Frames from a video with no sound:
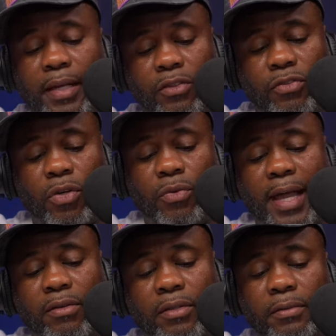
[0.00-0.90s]
Right. So
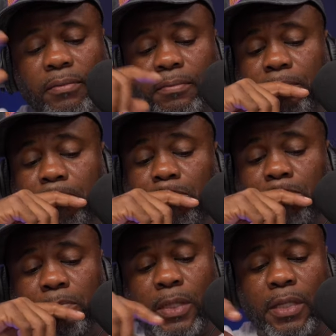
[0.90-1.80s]
now,
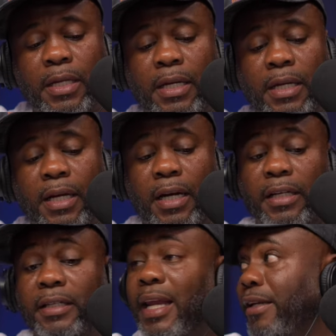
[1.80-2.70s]

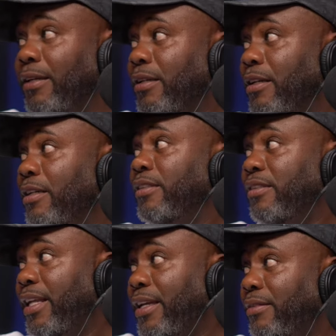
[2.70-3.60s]
unlike
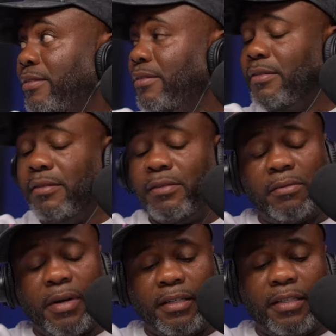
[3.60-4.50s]
other states,
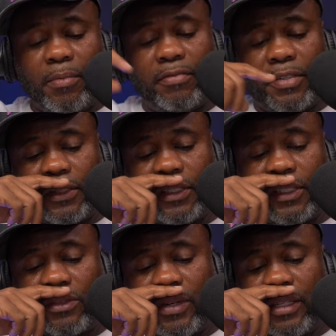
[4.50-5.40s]
right? Let me
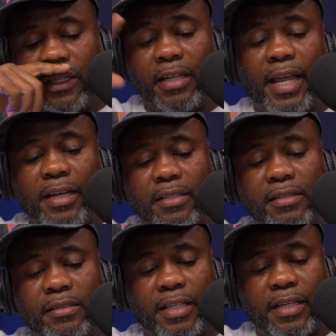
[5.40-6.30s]
finish this. Right. Unlike
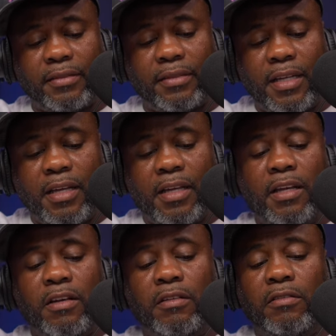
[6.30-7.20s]
other states,
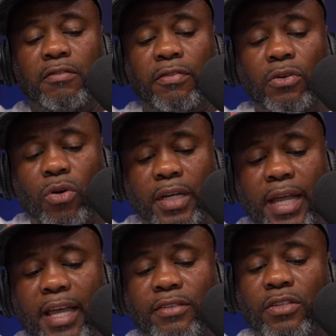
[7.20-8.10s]

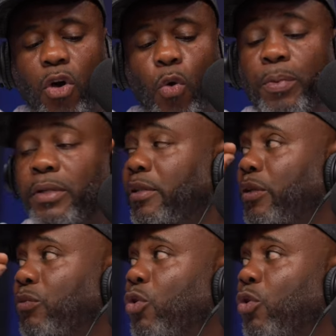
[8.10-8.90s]
Florida has an open